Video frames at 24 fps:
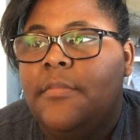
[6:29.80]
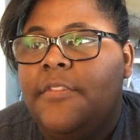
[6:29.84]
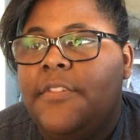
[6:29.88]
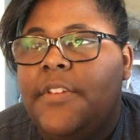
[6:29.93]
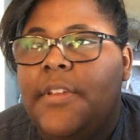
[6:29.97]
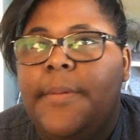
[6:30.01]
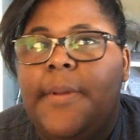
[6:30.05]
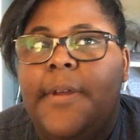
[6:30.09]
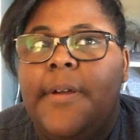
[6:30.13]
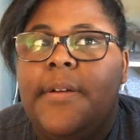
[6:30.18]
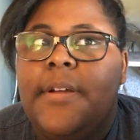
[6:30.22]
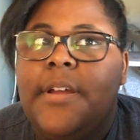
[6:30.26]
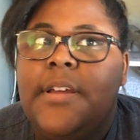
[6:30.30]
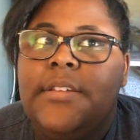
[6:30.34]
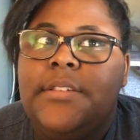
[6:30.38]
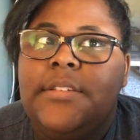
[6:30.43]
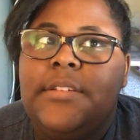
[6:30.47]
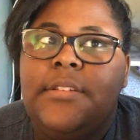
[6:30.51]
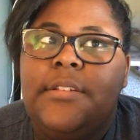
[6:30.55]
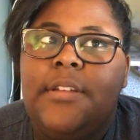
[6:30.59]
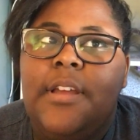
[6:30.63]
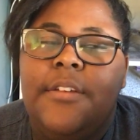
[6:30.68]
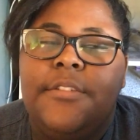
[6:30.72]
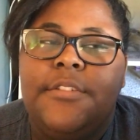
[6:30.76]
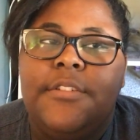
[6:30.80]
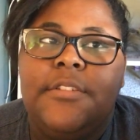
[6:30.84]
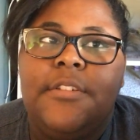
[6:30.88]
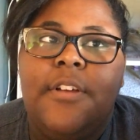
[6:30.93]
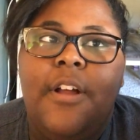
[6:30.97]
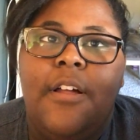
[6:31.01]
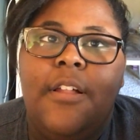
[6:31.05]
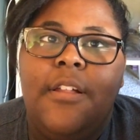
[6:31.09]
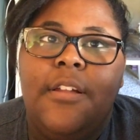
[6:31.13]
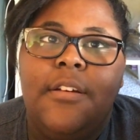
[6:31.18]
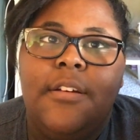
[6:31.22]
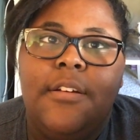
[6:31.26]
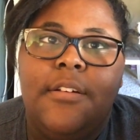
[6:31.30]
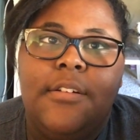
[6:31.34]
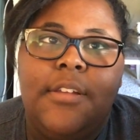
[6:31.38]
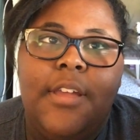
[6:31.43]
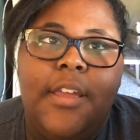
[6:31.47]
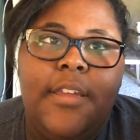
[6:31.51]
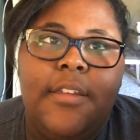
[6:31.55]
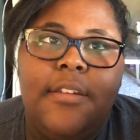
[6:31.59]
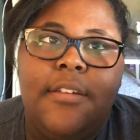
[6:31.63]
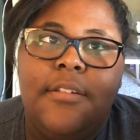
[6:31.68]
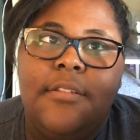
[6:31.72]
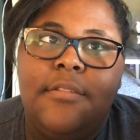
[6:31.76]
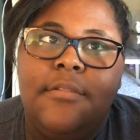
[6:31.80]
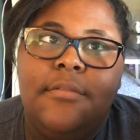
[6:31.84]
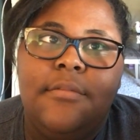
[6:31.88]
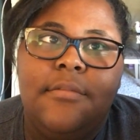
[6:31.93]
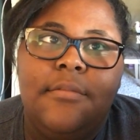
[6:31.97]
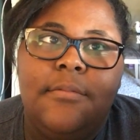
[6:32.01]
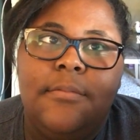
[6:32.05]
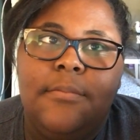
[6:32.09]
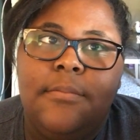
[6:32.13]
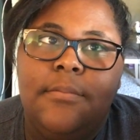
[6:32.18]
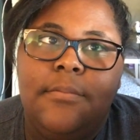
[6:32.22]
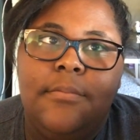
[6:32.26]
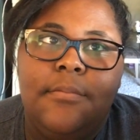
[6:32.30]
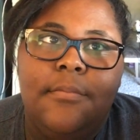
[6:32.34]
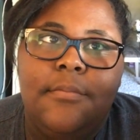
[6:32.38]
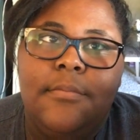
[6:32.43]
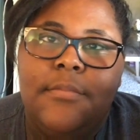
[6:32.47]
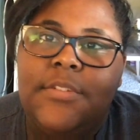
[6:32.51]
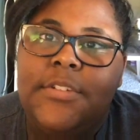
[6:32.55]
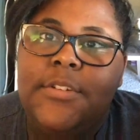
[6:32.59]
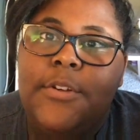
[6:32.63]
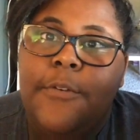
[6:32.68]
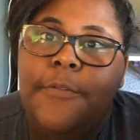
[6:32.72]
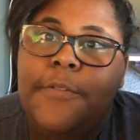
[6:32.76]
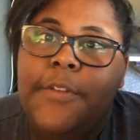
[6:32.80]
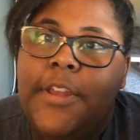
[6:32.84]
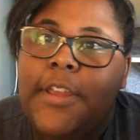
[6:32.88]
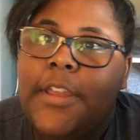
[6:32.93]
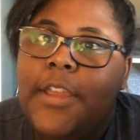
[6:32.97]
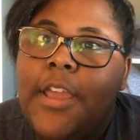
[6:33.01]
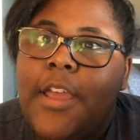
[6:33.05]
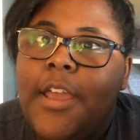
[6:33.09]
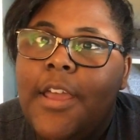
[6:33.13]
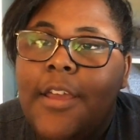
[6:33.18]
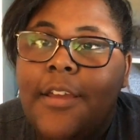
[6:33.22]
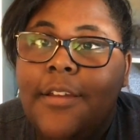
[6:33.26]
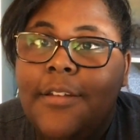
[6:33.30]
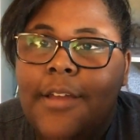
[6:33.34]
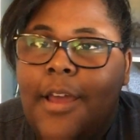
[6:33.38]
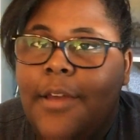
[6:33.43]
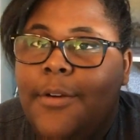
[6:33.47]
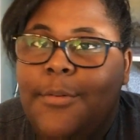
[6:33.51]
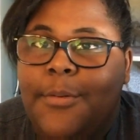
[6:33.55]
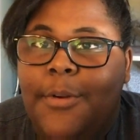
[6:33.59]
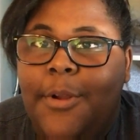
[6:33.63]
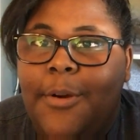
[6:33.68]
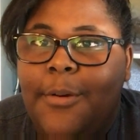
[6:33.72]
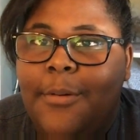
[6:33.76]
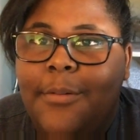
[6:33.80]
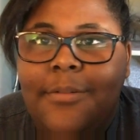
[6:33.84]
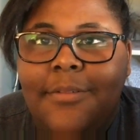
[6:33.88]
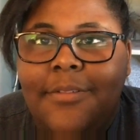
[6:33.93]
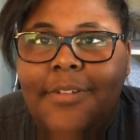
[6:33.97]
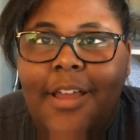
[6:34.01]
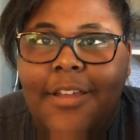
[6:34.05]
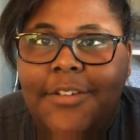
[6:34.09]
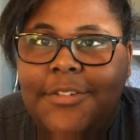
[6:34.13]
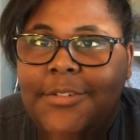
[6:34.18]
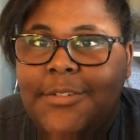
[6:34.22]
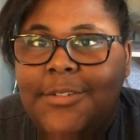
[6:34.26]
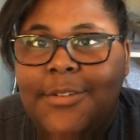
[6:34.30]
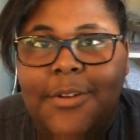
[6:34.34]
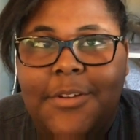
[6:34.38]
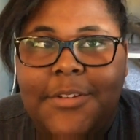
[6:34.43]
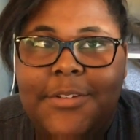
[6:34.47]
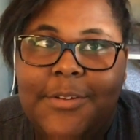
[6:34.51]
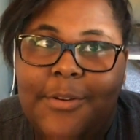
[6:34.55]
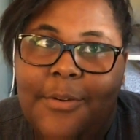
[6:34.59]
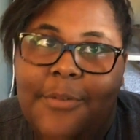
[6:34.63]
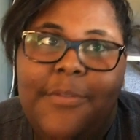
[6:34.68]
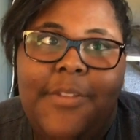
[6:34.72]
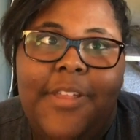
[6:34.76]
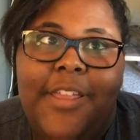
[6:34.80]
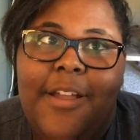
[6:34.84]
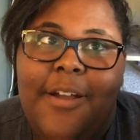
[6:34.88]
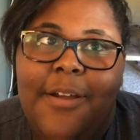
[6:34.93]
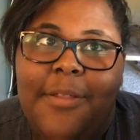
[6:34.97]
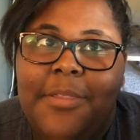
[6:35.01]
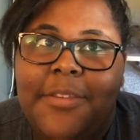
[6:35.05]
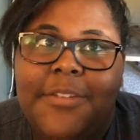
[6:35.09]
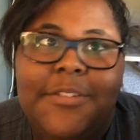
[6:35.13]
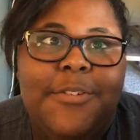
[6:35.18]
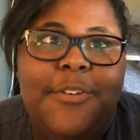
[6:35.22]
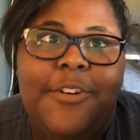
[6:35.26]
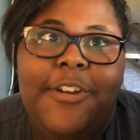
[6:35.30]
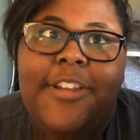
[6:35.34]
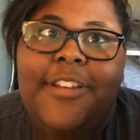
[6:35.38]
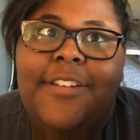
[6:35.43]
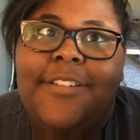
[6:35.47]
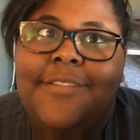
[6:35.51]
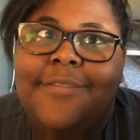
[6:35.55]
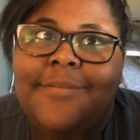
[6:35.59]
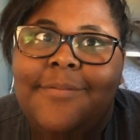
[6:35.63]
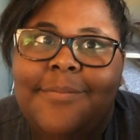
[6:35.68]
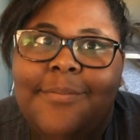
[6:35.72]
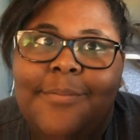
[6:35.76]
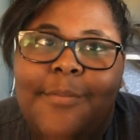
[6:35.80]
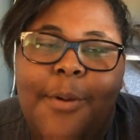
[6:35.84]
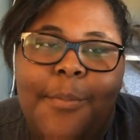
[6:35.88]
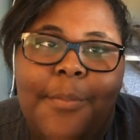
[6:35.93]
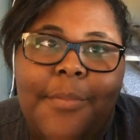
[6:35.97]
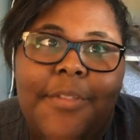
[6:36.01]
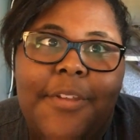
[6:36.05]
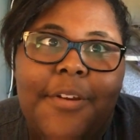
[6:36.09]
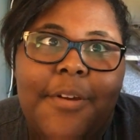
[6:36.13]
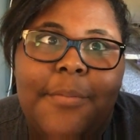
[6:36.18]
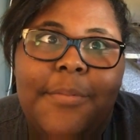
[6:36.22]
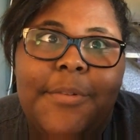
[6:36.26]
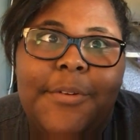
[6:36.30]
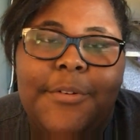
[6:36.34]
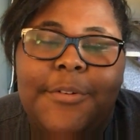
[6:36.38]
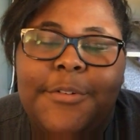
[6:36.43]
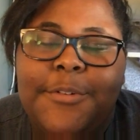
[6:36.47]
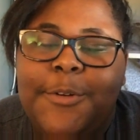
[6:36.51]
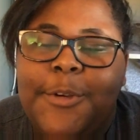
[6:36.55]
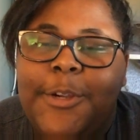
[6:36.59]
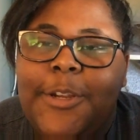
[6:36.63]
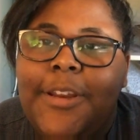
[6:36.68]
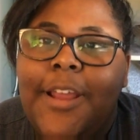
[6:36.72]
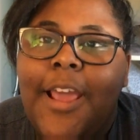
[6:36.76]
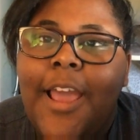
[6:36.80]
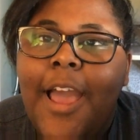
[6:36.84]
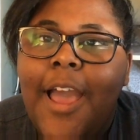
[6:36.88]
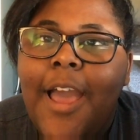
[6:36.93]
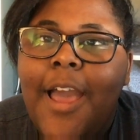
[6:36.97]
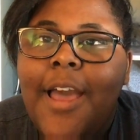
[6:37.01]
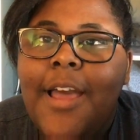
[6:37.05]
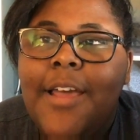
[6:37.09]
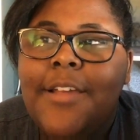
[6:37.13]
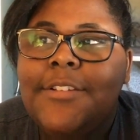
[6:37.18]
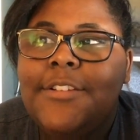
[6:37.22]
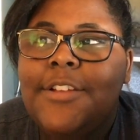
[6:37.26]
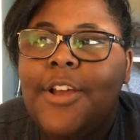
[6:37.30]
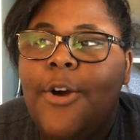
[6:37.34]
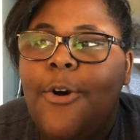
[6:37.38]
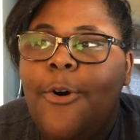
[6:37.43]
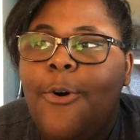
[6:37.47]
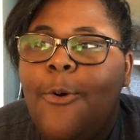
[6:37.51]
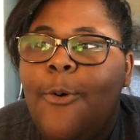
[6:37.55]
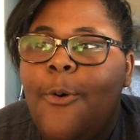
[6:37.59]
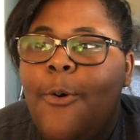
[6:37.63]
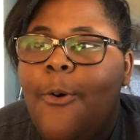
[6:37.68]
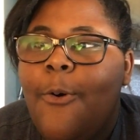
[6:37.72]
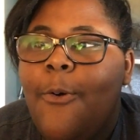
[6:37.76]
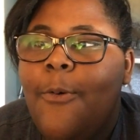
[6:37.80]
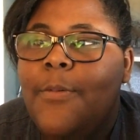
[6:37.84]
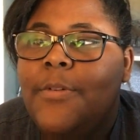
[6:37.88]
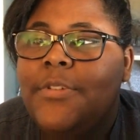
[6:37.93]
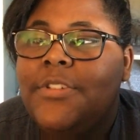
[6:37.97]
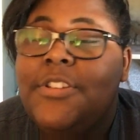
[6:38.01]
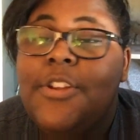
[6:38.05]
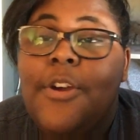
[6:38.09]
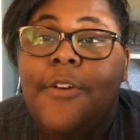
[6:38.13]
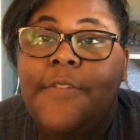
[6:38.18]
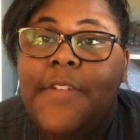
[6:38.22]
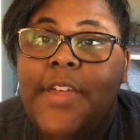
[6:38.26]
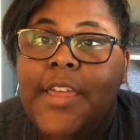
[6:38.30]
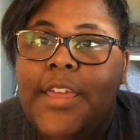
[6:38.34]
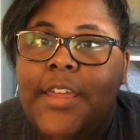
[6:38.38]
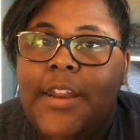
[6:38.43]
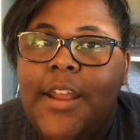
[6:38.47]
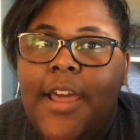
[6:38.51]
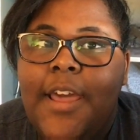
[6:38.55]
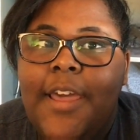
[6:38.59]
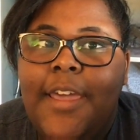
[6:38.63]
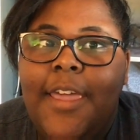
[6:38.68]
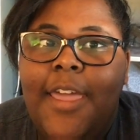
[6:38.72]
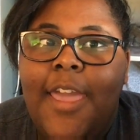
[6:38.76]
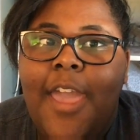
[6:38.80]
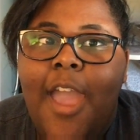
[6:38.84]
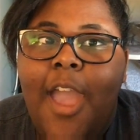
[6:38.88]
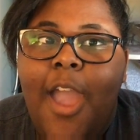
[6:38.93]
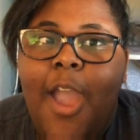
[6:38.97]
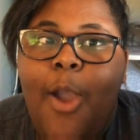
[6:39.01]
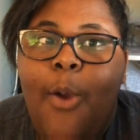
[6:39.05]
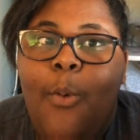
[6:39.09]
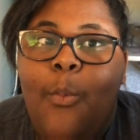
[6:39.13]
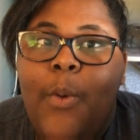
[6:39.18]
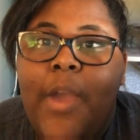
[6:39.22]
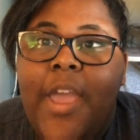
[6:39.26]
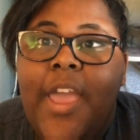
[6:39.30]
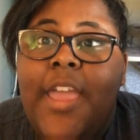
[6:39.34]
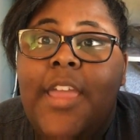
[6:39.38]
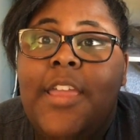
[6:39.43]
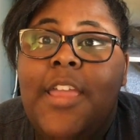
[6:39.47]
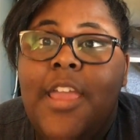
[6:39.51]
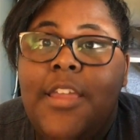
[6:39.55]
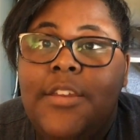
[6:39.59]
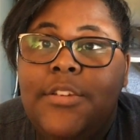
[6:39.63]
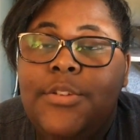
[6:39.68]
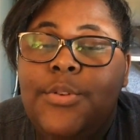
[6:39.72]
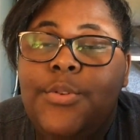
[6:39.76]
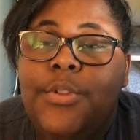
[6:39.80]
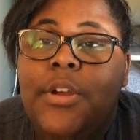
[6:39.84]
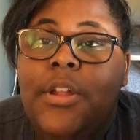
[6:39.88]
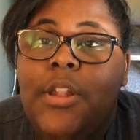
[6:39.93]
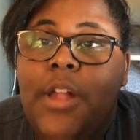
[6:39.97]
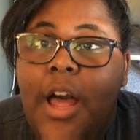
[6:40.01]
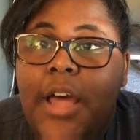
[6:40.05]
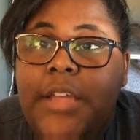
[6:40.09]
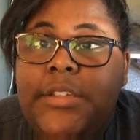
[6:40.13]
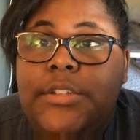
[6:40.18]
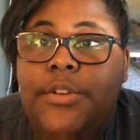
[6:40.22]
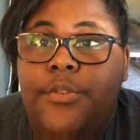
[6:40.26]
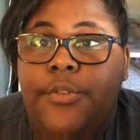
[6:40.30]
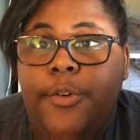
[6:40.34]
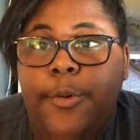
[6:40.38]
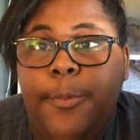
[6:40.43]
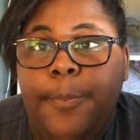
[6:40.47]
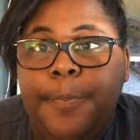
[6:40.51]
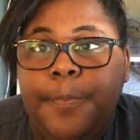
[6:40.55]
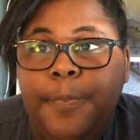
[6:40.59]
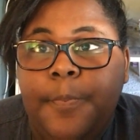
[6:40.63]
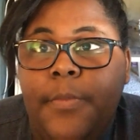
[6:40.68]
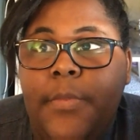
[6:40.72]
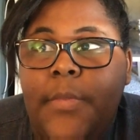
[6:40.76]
female cousin, I'll just call her like Snowflake, I don't know, I just saw Snowflake on the screen, on the computer screen. So Snowflake and I went into the closet room,